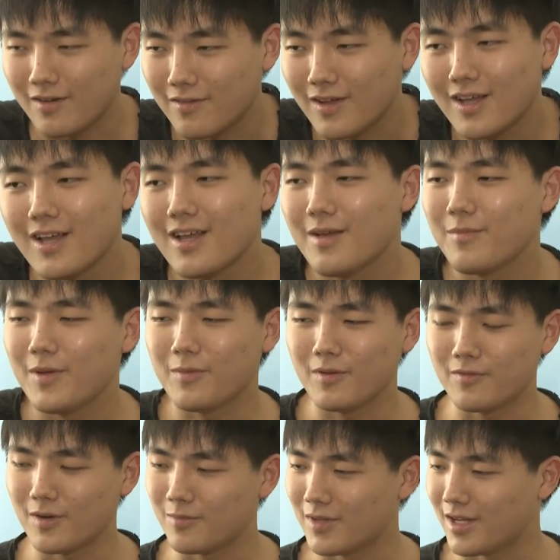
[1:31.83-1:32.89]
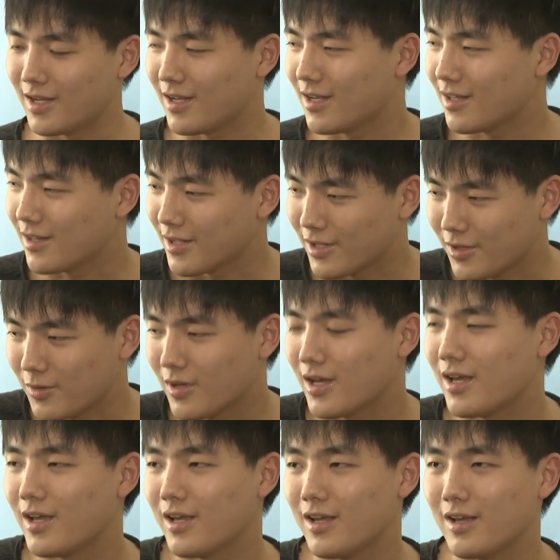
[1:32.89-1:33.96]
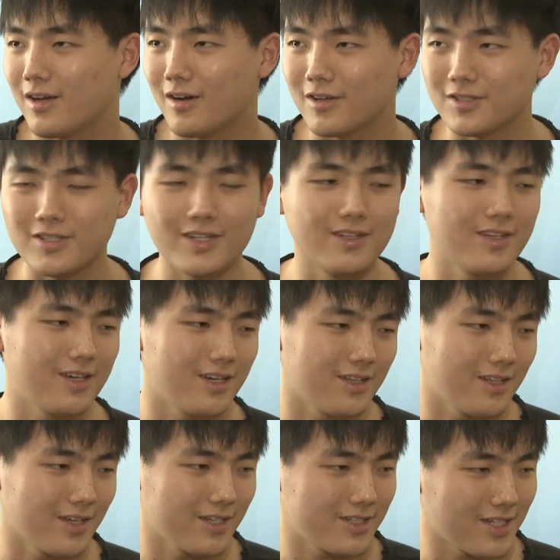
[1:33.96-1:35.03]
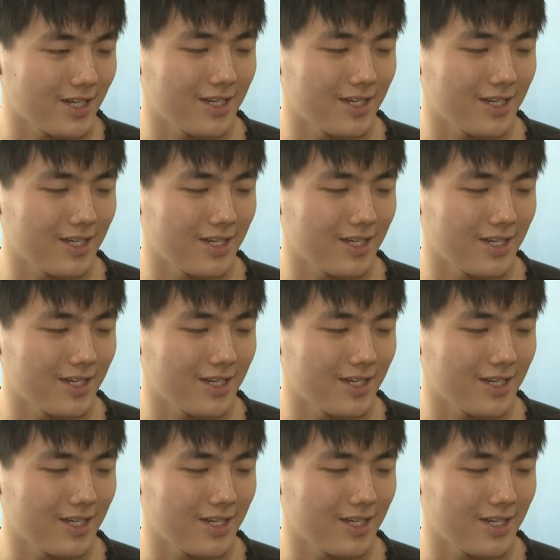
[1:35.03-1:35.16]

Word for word: Yeah, people from like like UK, Australia, like